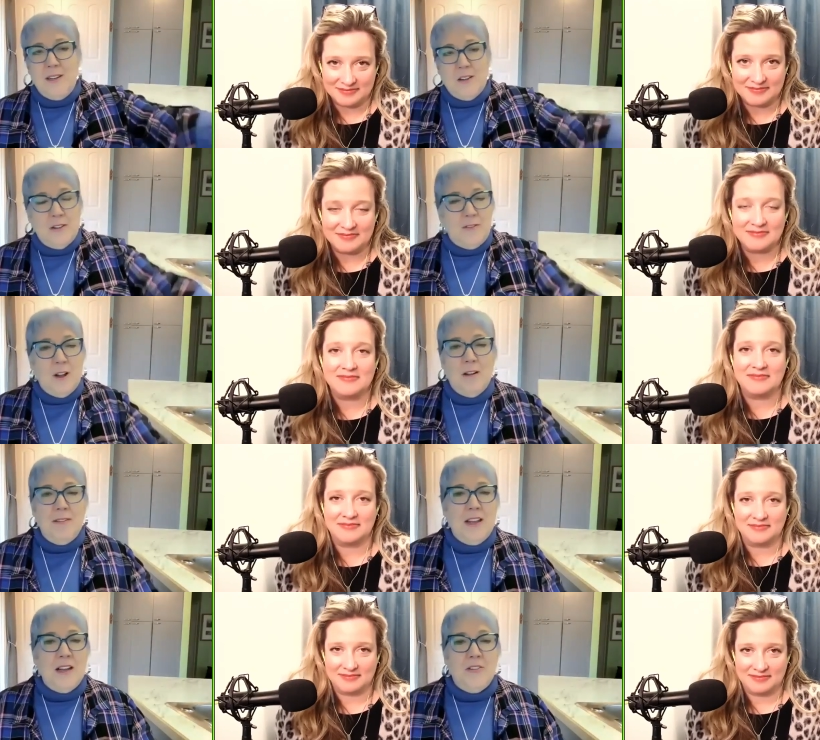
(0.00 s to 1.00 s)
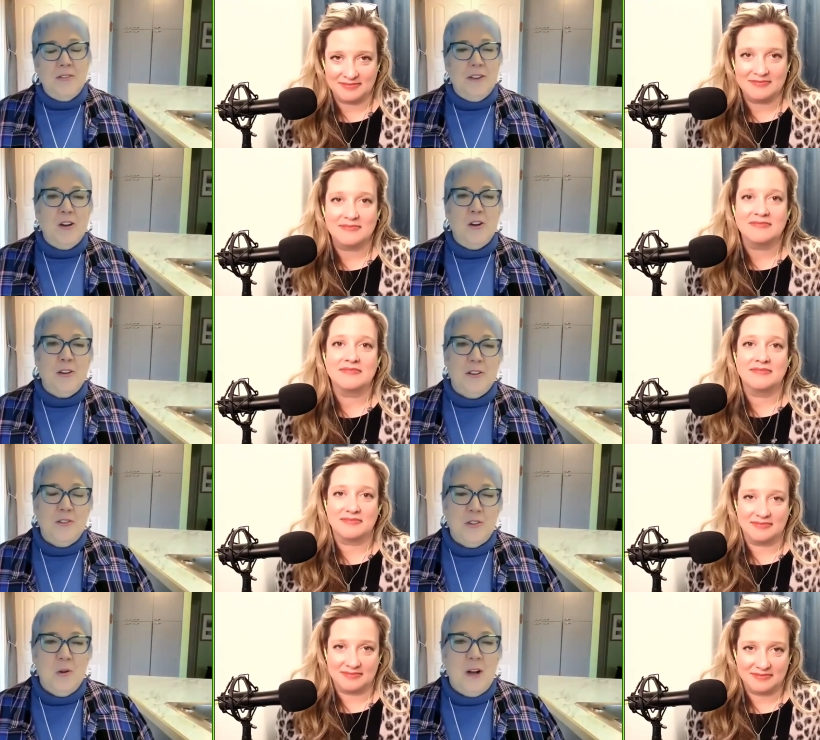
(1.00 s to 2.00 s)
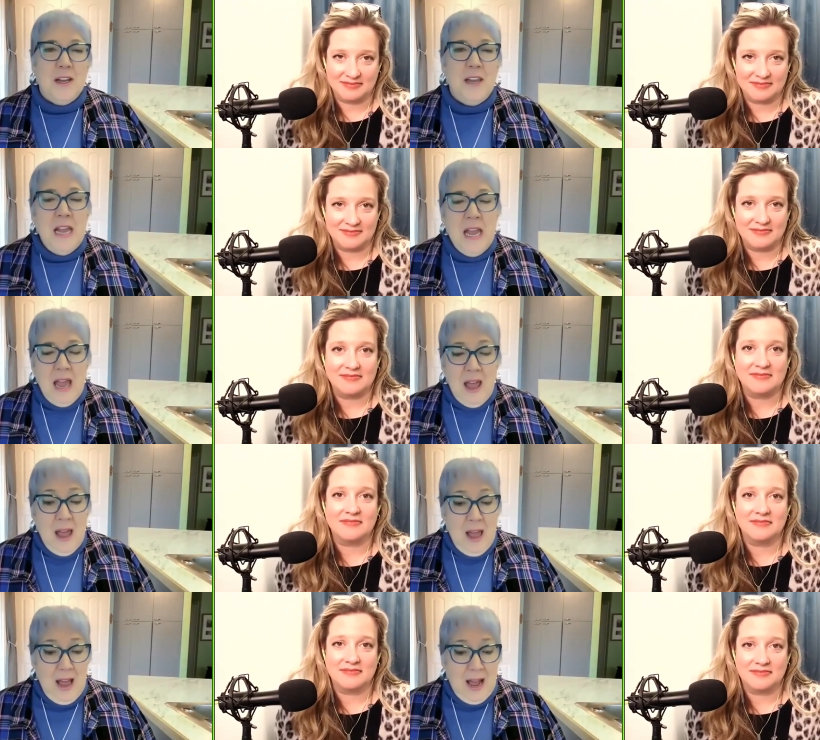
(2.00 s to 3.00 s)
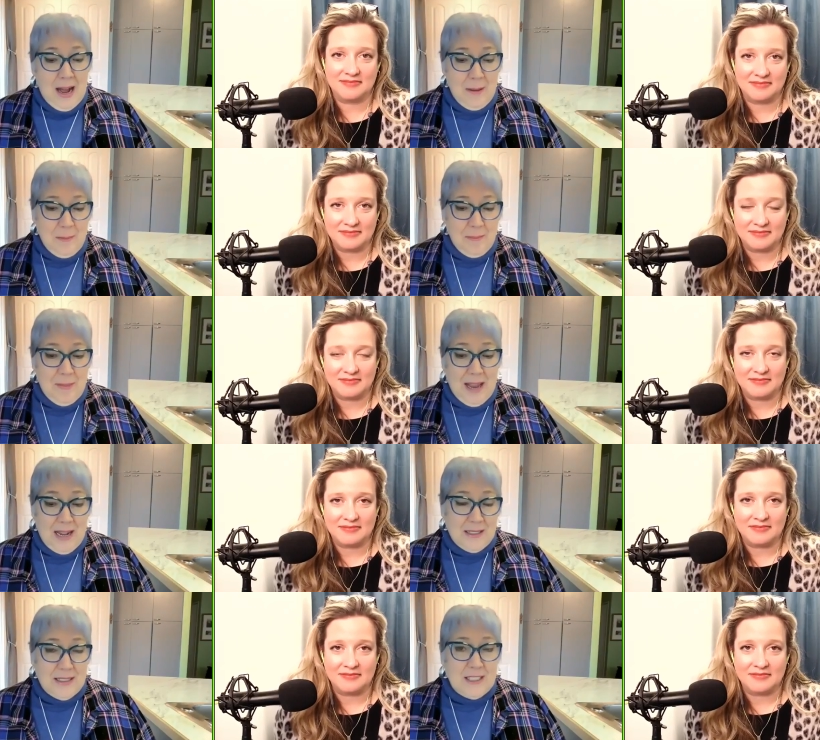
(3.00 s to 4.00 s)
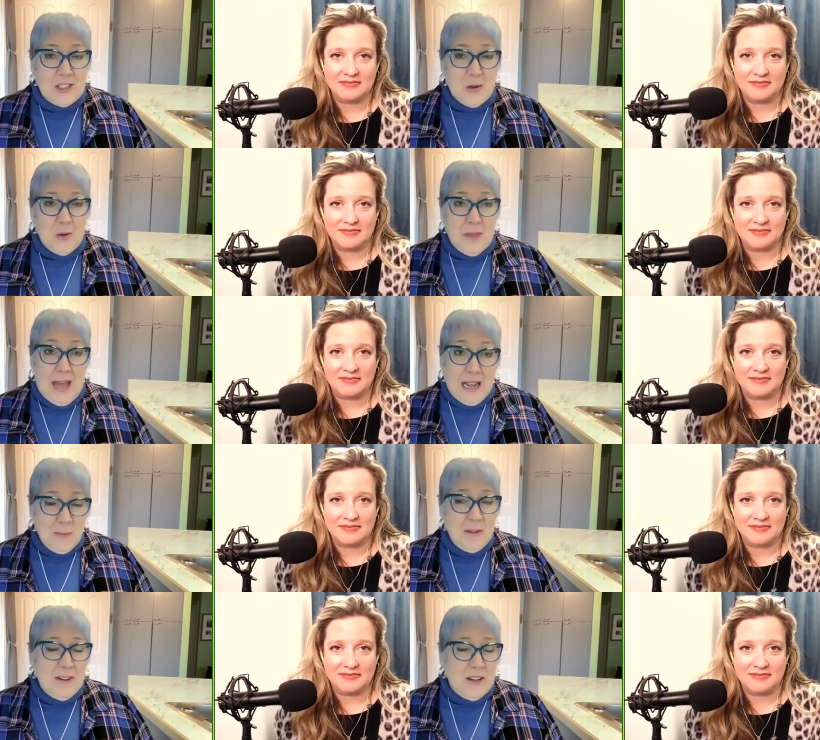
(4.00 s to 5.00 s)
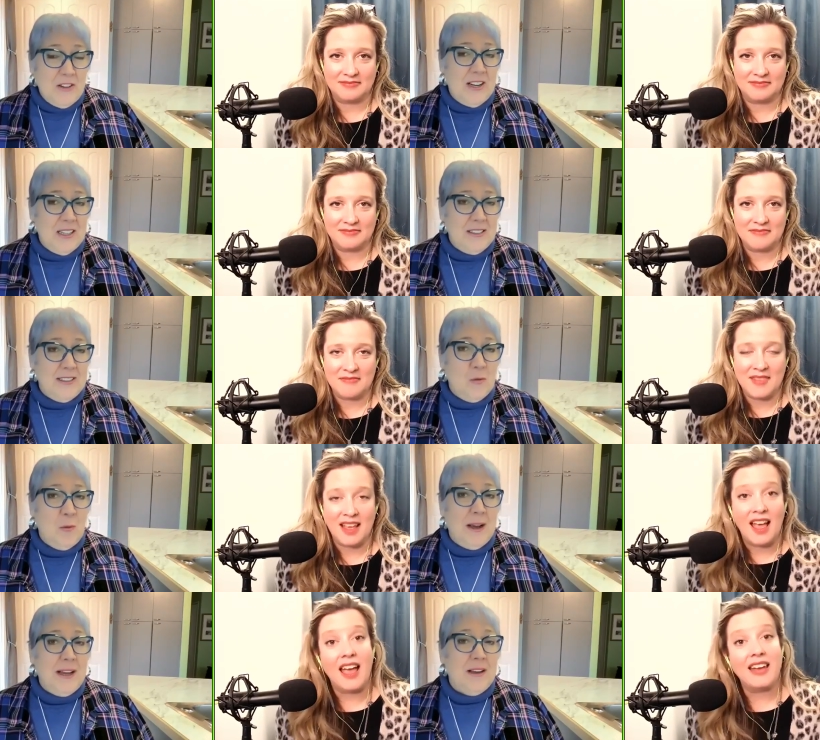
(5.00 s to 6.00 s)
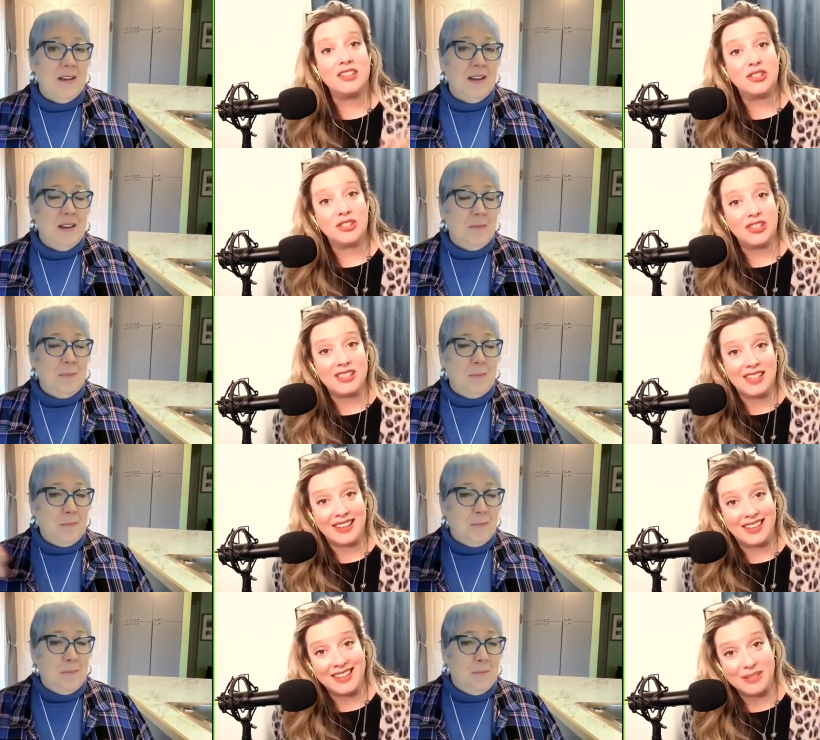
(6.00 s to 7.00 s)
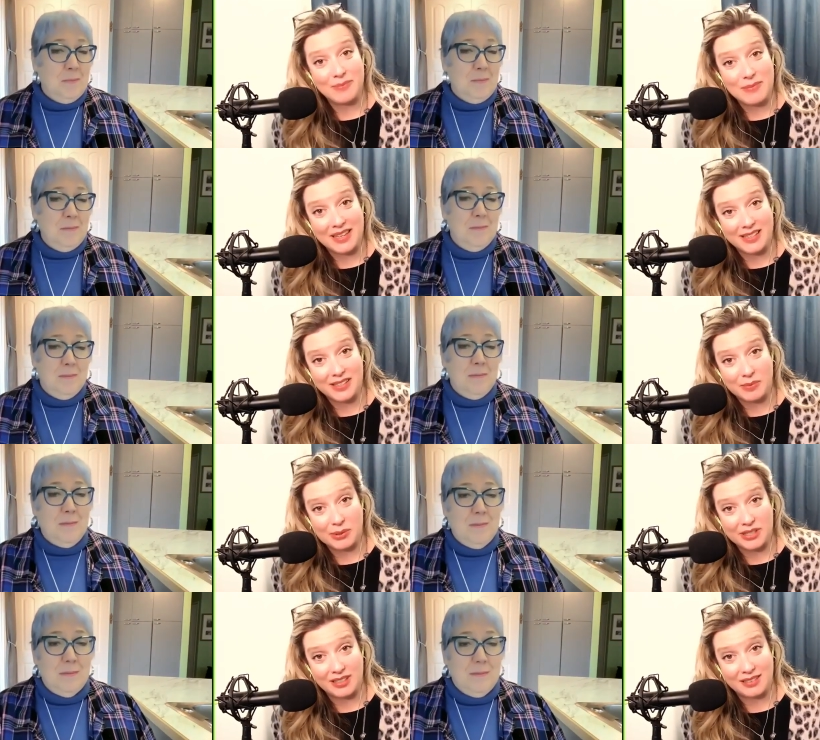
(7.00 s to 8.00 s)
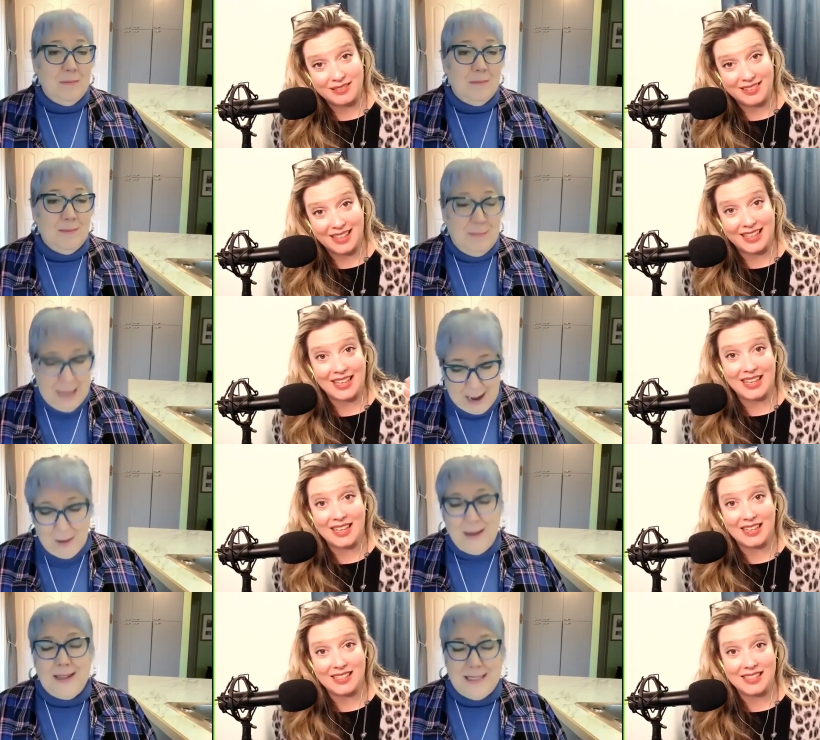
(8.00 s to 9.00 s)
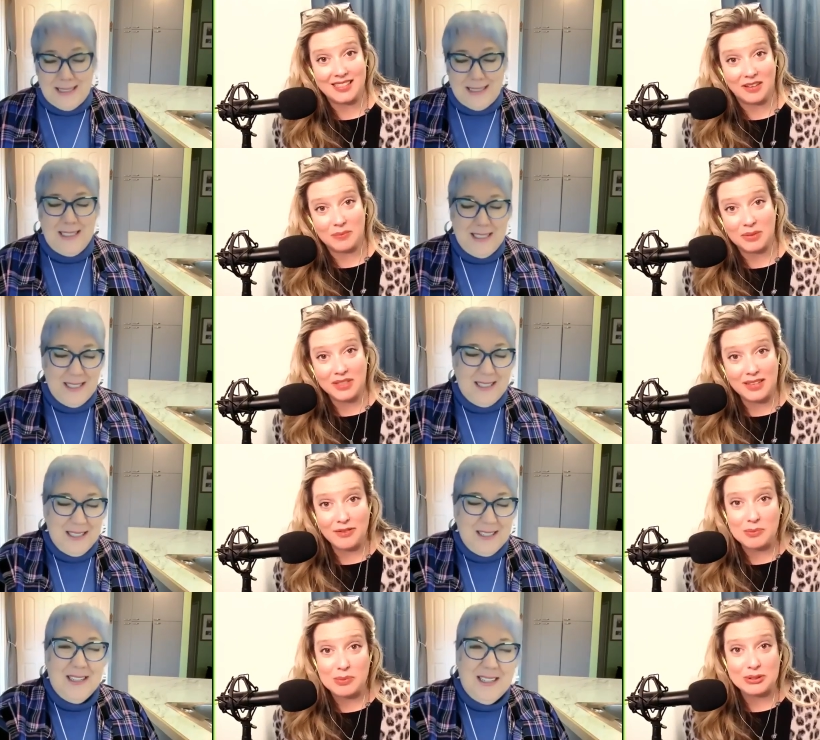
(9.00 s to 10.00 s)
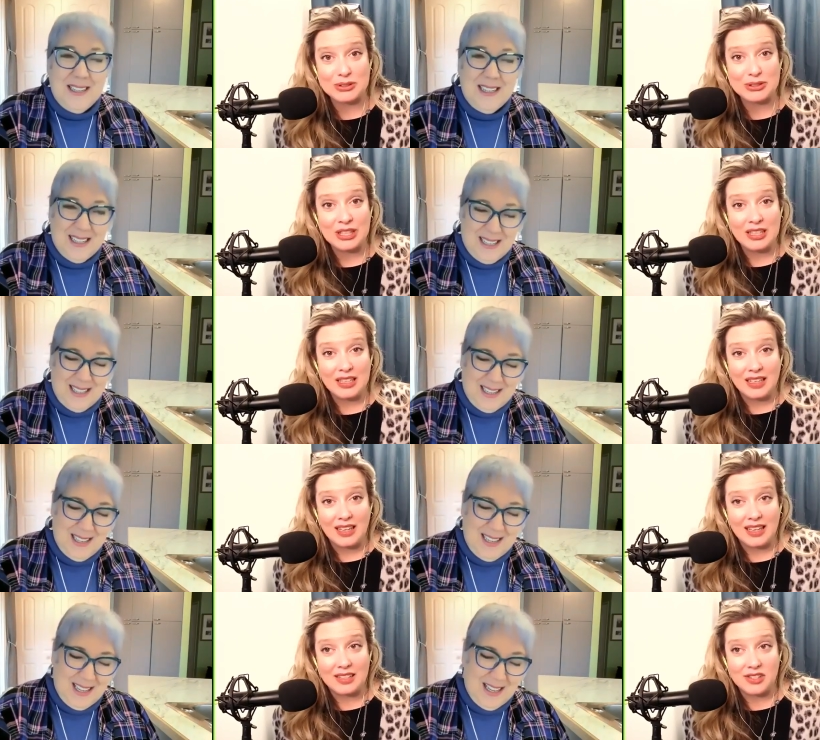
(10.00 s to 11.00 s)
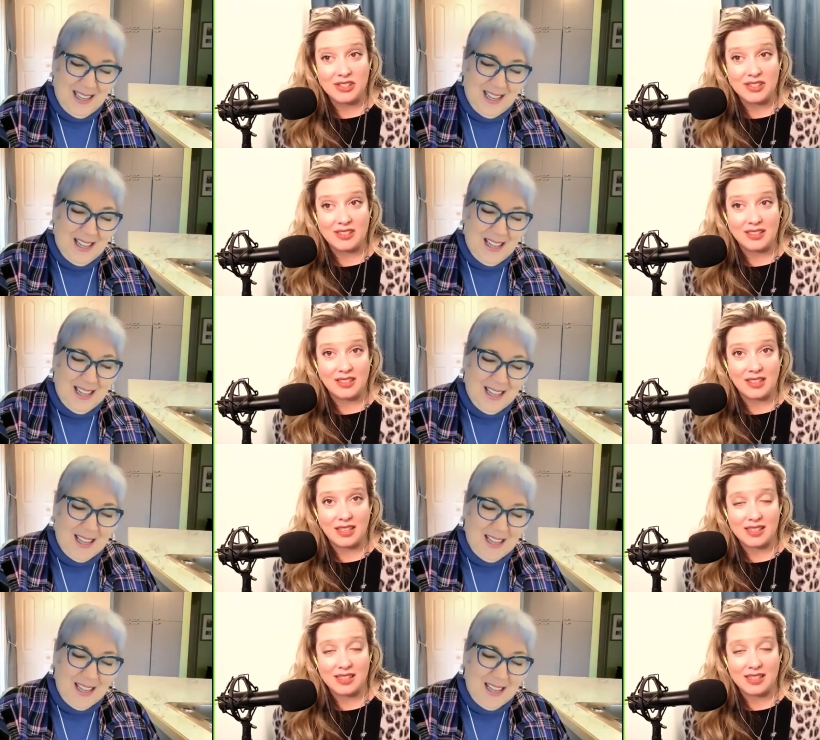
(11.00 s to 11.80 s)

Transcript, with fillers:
Speaker 1: you're going to fall off the edge of the earth and so on. Um, and so that can be very challenging when...
Speaker 2: And I should say that he's my biggest supporter. Like yeah. he is unbelievable. It's just, he